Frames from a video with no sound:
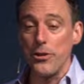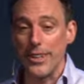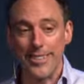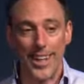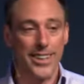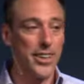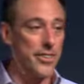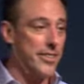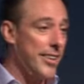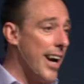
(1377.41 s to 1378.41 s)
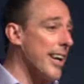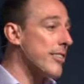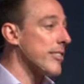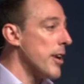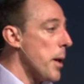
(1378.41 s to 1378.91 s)
it to any other
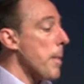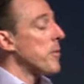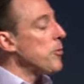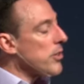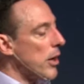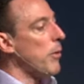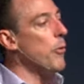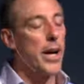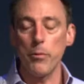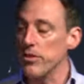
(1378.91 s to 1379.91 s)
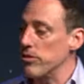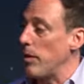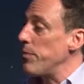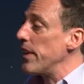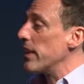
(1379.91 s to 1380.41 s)
text, you'd come away with
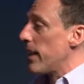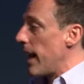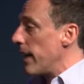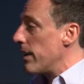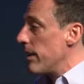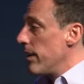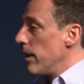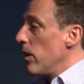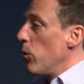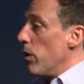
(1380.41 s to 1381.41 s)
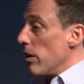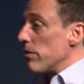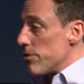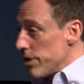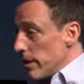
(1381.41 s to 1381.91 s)
something like, well,
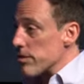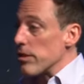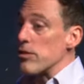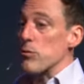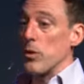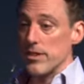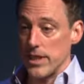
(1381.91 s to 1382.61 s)
Jesus was